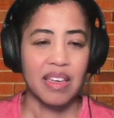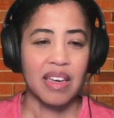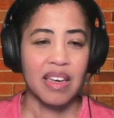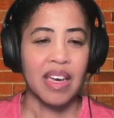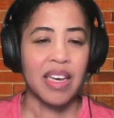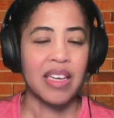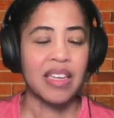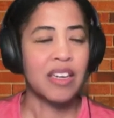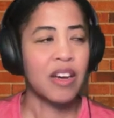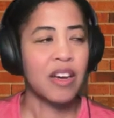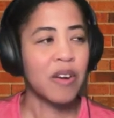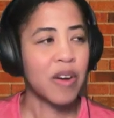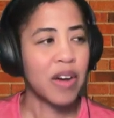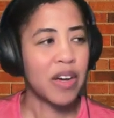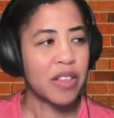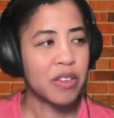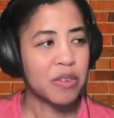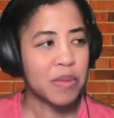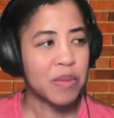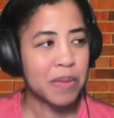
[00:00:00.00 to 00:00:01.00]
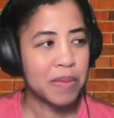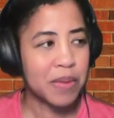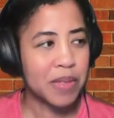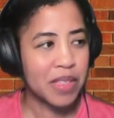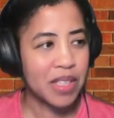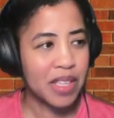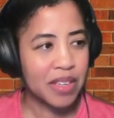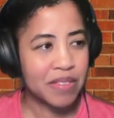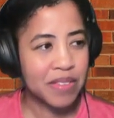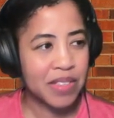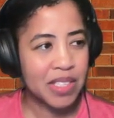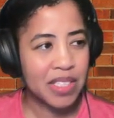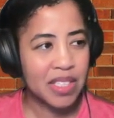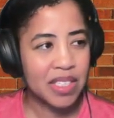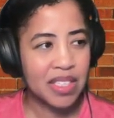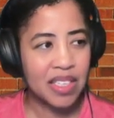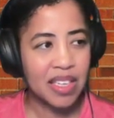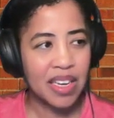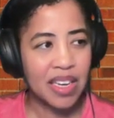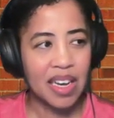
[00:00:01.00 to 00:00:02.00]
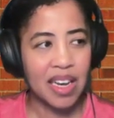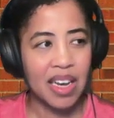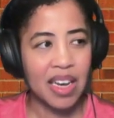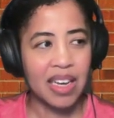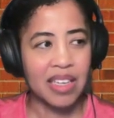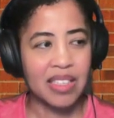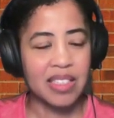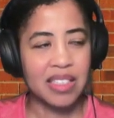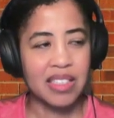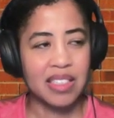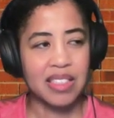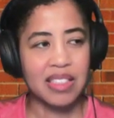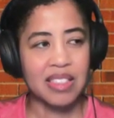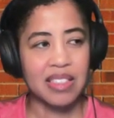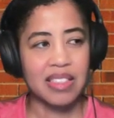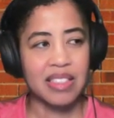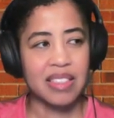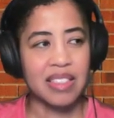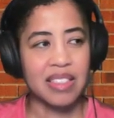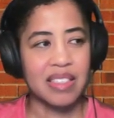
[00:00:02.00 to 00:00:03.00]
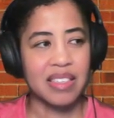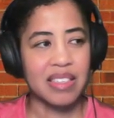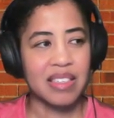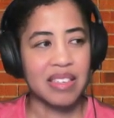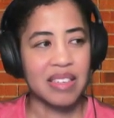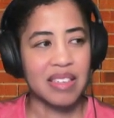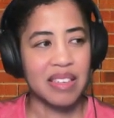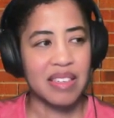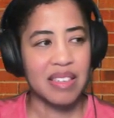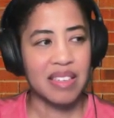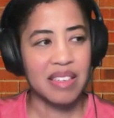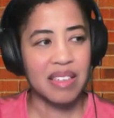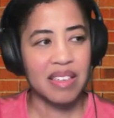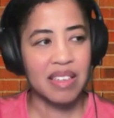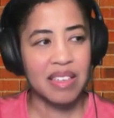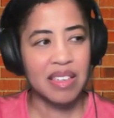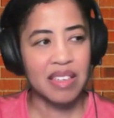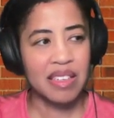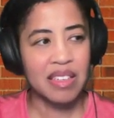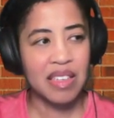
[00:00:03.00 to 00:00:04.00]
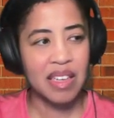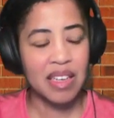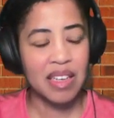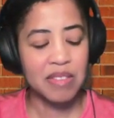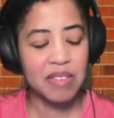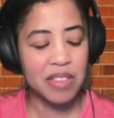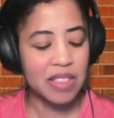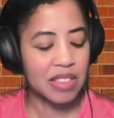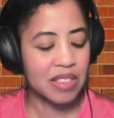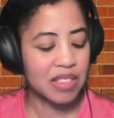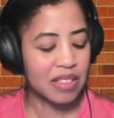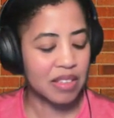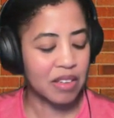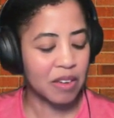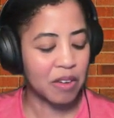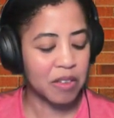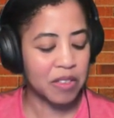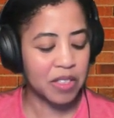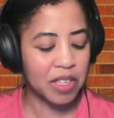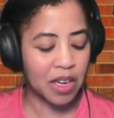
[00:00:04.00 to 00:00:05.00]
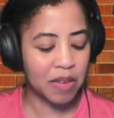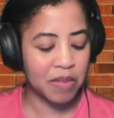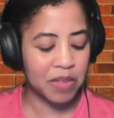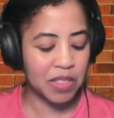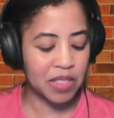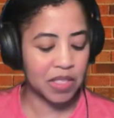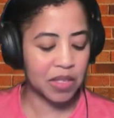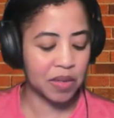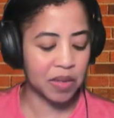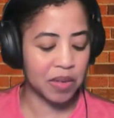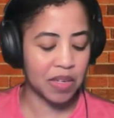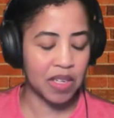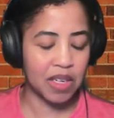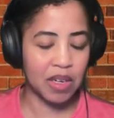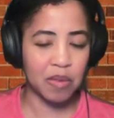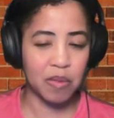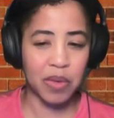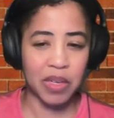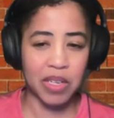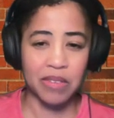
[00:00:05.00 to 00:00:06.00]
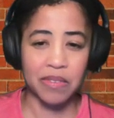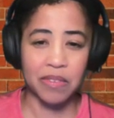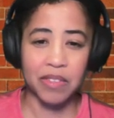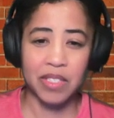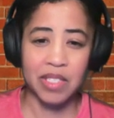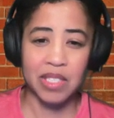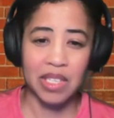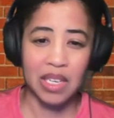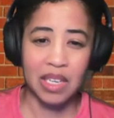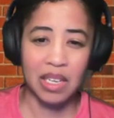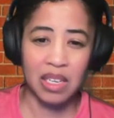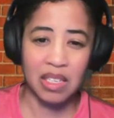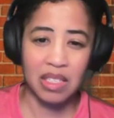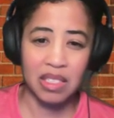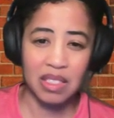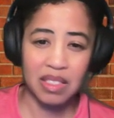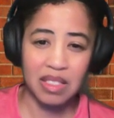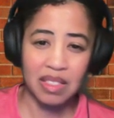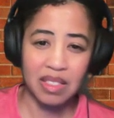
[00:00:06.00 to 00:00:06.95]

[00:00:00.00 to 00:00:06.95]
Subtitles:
I know other people love it. I just, the whole time he's doing it, I'm waiting for it to end.